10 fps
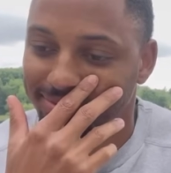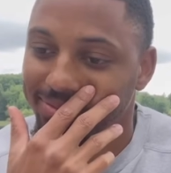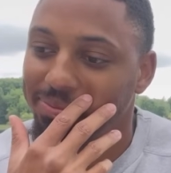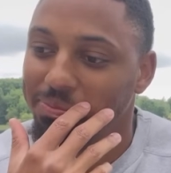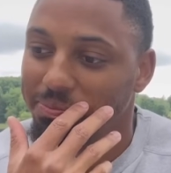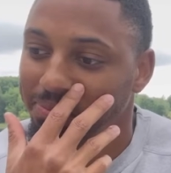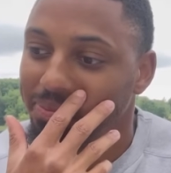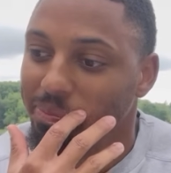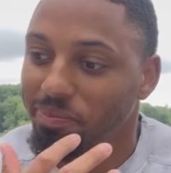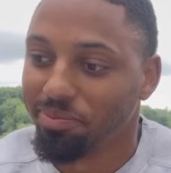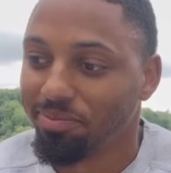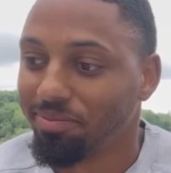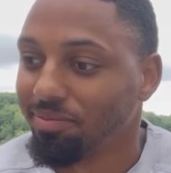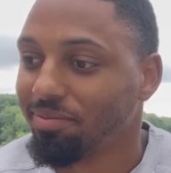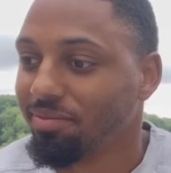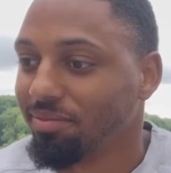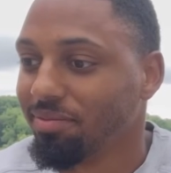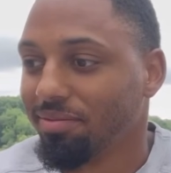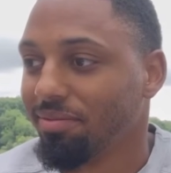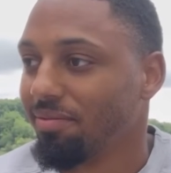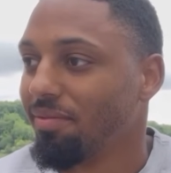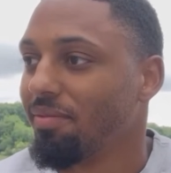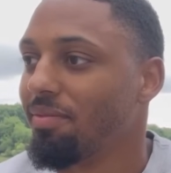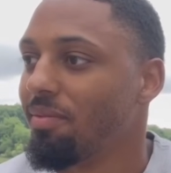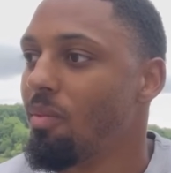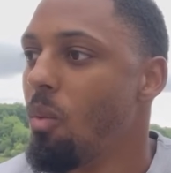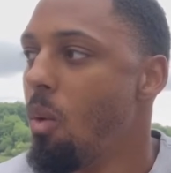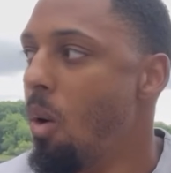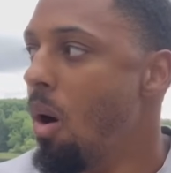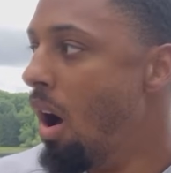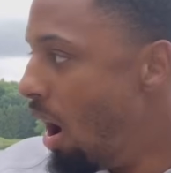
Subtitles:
The person shown says nothing.